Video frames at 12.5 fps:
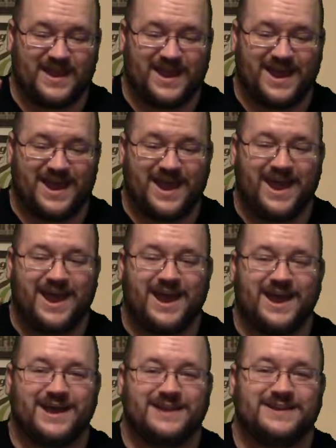
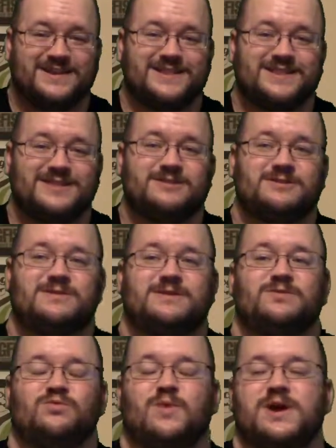And
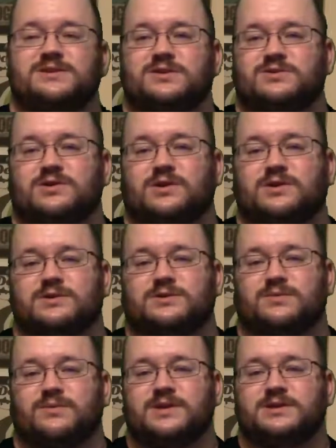Wrestle Circus
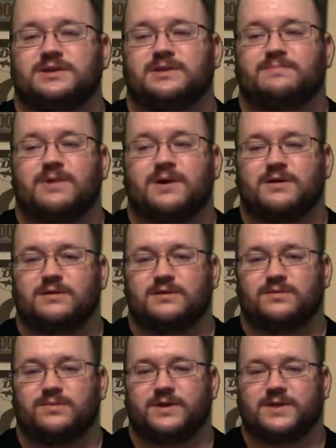originally partnered
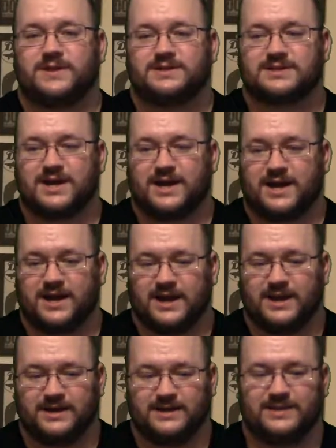with this guy
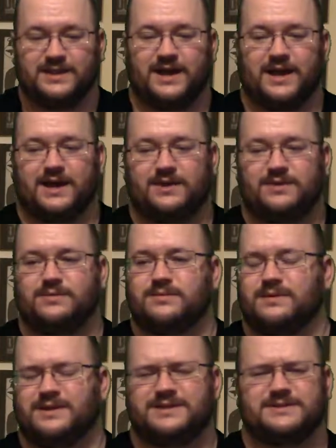that
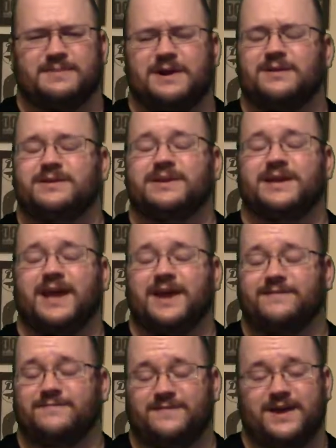is apparently a
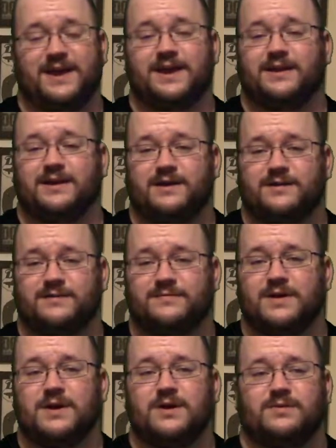fan of
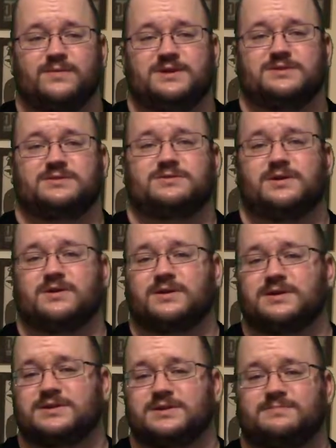Wrestle
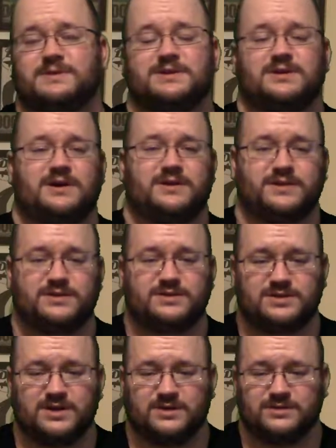Circus, has been to all their
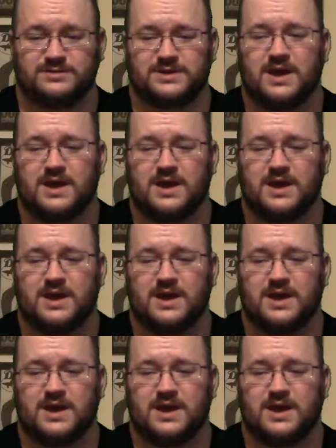shows,